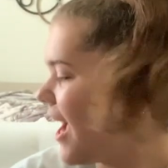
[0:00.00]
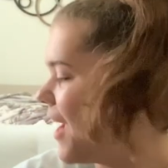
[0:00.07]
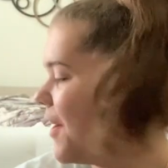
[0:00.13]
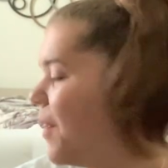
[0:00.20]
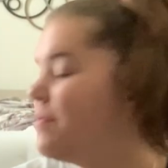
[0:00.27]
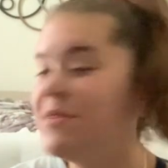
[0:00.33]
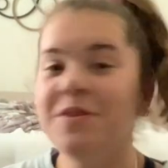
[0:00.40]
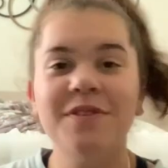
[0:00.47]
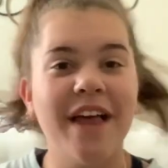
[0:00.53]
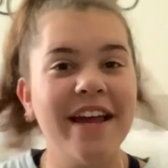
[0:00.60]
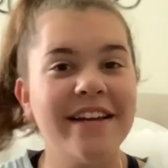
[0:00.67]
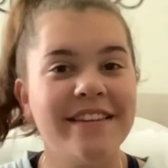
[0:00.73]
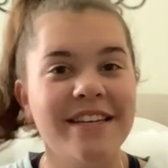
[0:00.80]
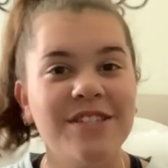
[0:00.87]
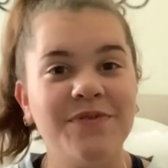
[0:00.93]
I hope you
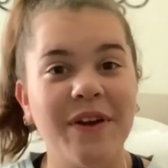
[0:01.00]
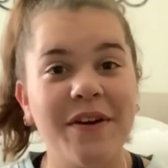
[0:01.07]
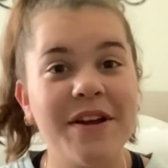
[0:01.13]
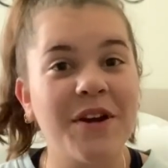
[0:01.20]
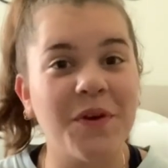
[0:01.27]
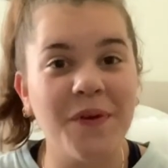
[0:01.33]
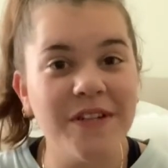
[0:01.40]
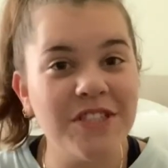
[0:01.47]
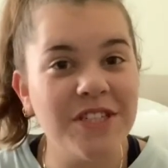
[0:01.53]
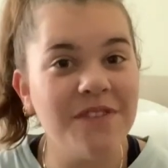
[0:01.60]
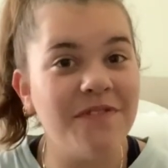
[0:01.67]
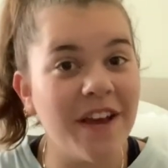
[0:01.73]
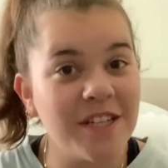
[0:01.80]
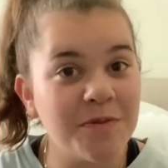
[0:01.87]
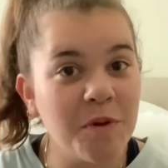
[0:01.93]
liked these very cringy
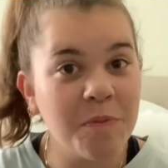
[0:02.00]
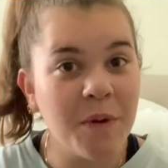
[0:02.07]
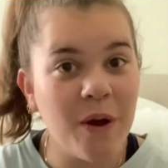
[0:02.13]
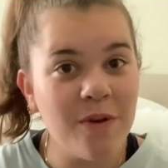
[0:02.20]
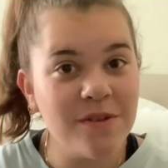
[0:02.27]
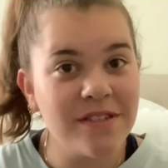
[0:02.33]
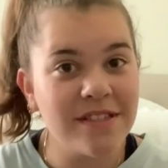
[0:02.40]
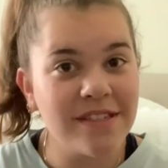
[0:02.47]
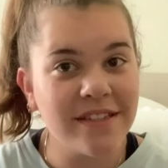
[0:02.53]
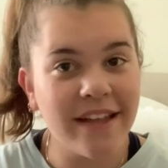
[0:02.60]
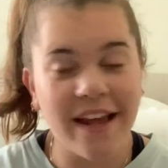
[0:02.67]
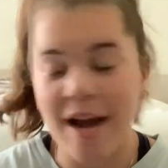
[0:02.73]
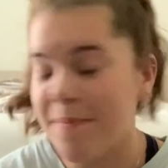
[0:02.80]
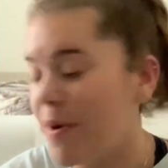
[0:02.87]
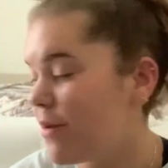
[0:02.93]
Facebook posts
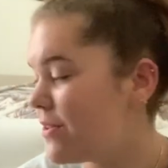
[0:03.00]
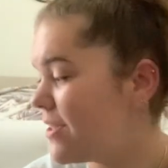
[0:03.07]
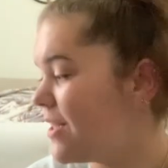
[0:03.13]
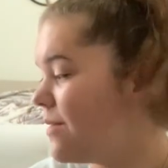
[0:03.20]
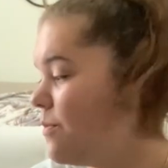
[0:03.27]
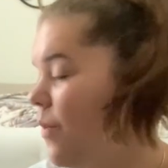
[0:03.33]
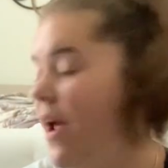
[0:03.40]
that I posted